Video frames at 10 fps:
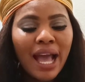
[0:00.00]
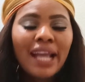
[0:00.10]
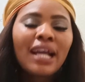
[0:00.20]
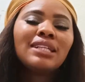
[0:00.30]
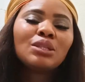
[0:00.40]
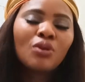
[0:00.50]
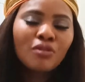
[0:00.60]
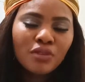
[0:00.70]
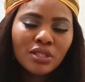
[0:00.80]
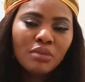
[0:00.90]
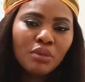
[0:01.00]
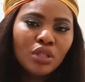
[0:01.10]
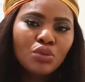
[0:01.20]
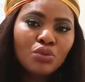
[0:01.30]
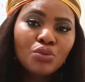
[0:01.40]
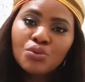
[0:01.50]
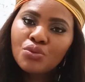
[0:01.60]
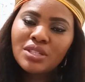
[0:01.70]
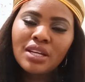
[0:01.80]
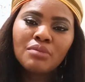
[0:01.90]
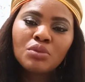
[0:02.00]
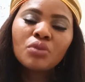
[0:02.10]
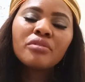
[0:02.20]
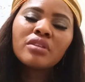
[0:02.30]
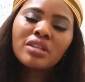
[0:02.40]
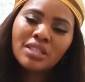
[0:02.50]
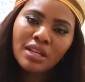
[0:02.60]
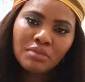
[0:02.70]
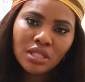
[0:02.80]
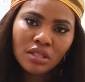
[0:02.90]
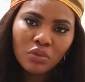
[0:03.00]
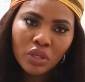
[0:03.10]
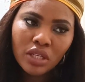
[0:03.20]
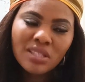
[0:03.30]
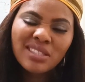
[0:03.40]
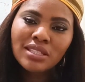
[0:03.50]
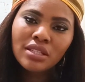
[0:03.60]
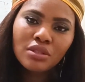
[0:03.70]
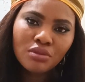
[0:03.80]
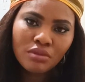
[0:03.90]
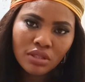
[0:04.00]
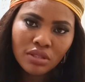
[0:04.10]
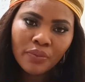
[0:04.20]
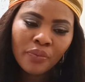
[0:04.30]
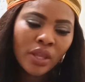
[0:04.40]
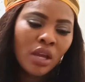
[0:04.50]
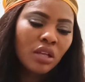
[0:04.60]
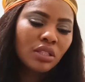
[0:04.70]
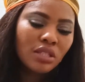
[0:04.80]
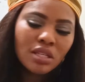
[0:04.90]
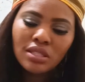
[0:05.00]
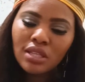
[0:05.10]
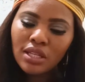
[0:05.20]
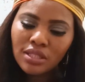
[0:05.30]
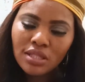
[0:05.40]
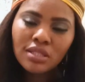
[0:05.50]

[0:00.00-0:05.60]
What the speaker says: I can comfortably do 2 times or 3 times in a week, stick to it. This day